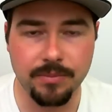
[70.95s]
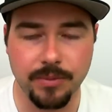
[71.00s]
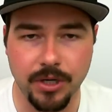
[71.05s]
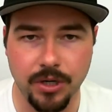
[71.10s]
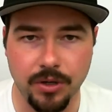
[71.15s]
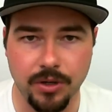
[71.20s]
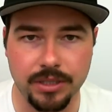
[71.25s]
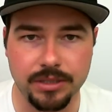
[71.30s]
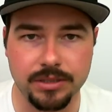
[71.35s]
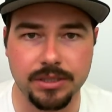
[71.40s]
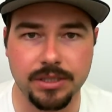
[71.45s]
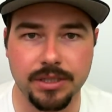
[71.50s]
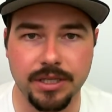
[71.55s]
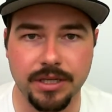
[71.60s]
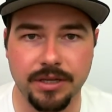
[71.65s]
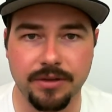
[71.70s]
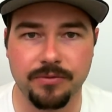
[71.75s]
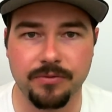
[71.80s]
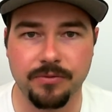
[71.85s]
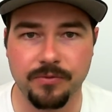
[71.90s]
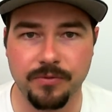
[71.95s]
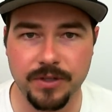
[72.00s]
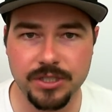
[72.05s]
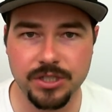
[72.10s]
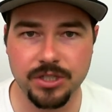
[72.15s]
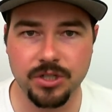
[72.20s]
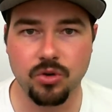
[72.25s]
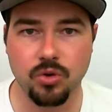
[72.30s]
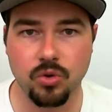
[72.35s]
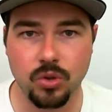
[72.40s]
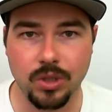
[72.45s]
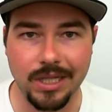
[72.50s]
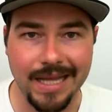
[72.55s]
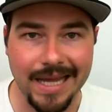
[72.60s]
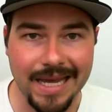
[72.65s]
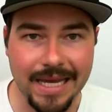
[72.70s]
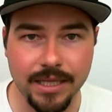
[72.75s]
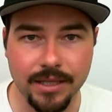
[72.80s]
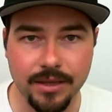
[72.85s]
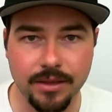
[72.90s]
bearings. The physical
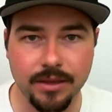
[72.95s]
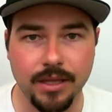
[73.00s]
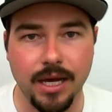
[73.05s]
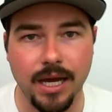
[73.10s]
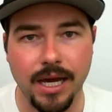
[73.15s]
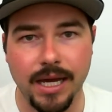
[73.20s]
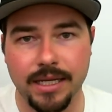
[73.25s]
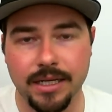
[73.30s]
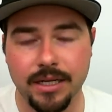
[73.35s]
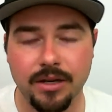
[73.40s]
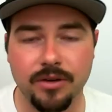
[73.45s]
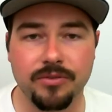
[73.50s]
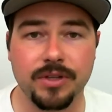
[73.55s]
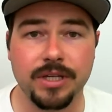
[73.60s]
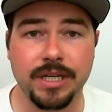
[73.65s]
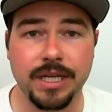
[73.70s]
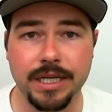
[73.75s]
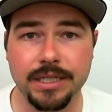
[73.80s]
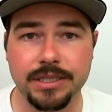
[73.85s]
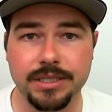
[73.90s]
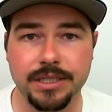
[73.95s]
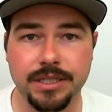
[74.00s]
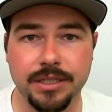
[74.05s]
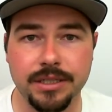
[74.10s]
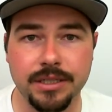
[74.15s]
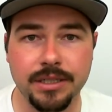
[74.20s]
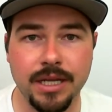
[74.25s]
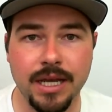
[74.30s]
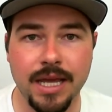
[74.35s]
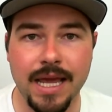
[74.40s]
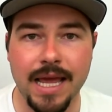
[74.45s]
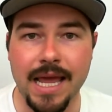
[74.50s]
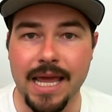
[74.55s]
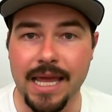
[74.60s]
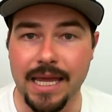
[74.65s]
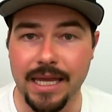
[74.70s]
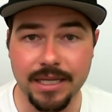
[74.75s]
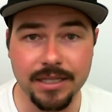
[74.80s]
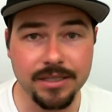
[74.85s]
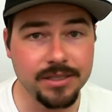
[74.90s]
length, height of the engine
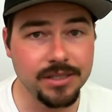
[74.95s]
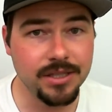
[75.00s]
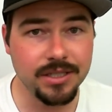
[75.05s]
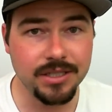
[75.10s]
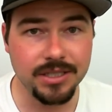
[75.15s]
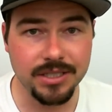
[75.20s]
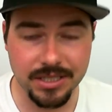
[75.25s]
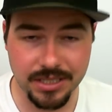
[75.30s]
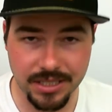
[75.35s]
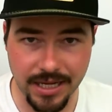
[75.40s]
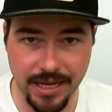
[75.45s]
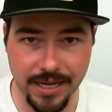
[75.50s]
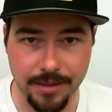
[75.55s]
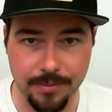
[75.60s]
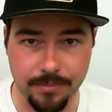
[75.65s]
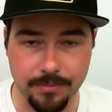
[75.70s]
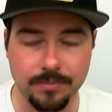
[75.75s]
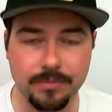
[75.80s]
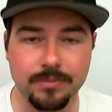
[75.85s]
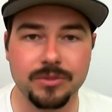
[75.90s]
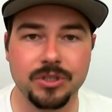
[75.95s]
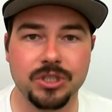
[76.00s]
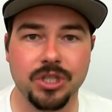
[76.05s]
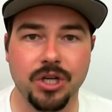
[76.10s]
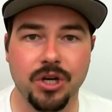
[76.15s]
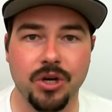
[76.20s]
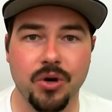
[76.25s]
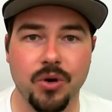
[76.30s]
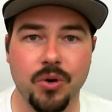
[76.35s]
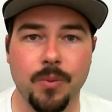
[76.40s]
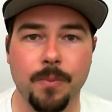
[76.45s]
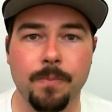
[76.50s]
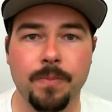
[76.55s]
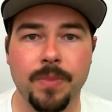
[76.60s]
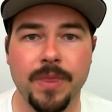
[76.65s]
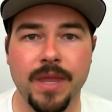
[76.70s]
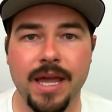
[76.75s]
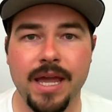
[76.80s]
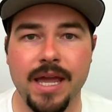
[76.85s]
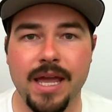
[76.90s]
is the same. So
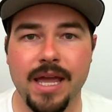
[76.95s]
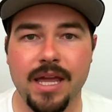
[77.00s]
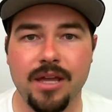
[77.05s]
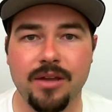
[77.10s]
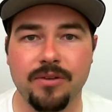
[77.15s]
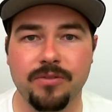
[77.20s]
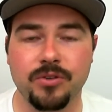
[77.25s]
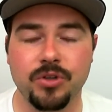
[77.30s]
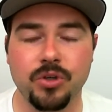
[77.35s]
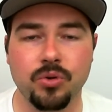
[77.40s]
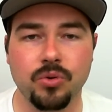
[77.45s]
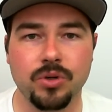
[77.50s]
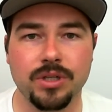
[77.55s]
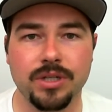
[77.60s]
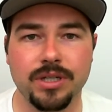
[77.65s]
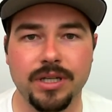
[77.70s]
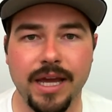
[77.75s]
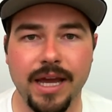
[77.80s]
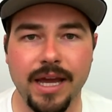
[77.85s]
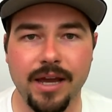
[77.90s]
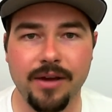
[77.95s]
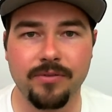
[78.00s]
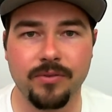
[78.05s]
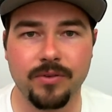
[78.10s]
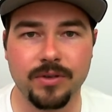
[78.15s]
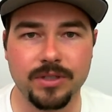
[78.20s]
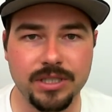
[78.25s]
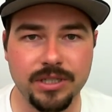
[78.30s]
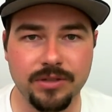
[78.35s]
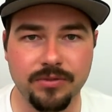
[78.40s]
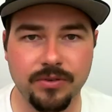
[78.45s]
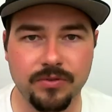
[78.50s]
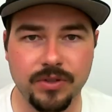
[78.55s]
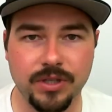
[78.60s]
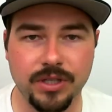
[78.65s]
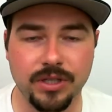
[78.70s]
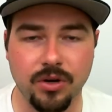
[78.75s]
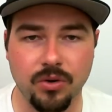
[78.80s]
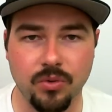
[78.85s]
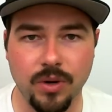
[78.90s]
if you were to have a
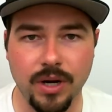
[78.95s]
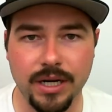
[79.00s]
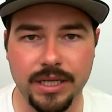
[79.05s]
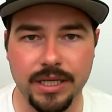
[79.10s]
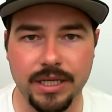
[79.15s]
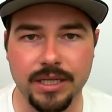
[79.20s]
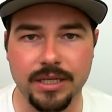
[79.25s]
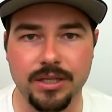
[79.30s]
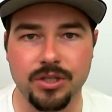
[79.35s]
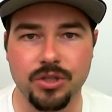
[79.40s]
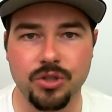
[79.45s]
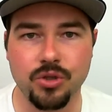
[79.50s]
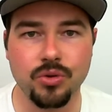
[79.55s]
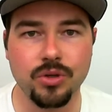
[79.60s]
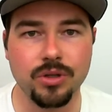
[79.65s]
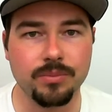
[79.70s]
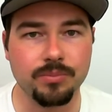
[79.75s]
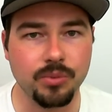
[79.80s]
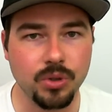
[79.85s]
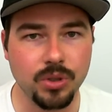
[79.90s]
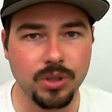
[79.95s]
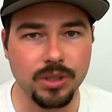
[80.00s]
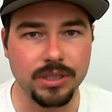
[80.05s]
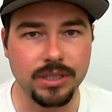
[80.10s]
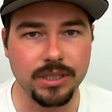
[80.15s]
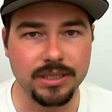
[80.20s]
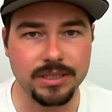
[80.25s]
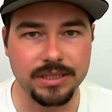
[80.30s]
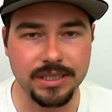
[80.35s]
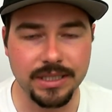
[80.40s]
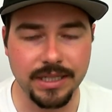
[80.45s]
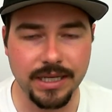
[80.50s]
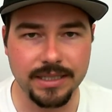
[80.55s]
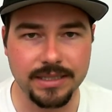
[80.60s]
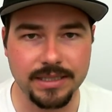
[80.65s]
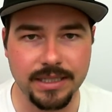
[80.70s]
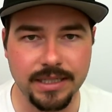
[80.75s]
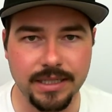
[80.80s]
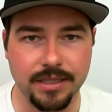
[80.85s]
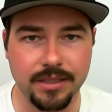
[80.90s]
C15 already, you could put a
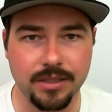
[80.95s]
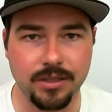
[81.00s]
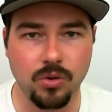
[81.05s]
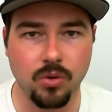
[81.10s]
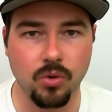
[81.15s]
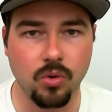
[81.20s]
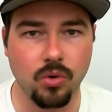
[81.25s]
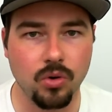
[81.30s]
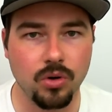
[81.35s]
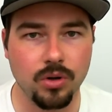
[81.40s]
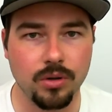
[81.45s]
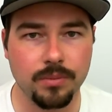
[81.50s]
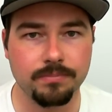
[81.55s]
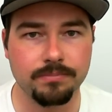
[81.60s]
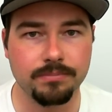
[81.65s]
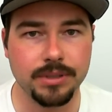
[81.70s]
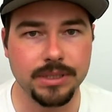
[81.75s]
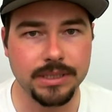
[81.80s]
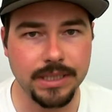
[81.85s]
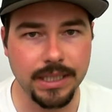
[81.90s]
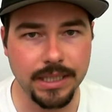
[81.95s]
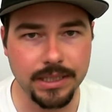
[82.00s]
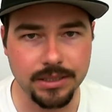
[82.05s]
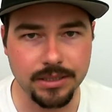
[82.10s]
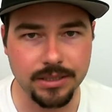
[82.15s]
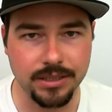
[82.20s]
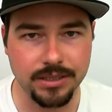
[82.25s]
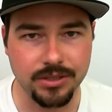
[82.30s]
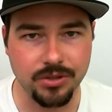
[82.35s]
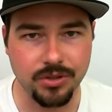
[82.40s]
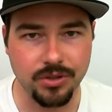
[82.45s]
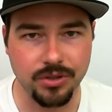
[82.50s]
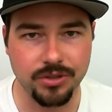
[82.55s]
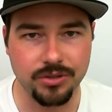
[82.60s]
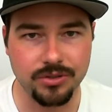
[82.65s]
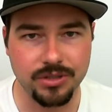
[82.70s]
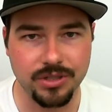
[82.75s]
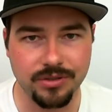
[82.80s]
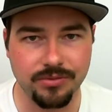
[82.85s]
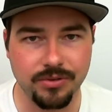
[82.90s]
C18 or potentially turn
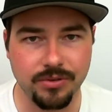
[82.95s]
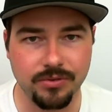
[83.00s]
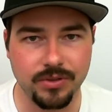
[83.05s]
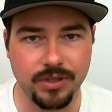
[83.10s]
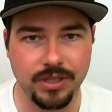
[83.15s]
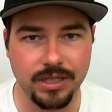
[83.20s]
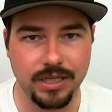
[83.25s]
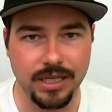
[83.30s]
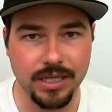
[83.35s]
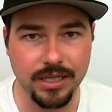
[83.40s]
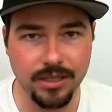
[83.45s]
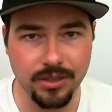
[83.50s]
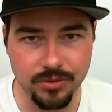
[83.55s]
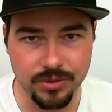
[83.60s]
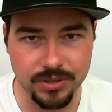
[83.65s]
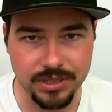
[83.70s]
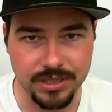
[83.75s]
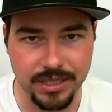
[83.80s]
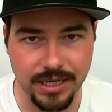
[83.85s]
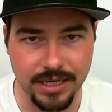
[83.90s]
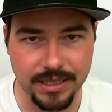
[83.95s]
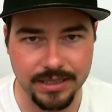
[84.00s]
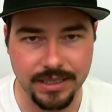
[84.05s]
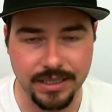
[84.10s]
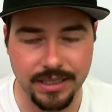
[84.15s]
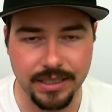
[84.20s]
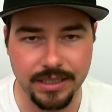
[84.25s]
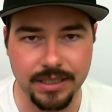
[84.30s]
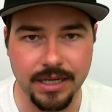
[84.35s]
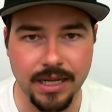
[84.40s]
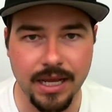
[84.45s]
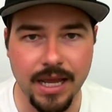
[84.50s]
your C15 into a C18,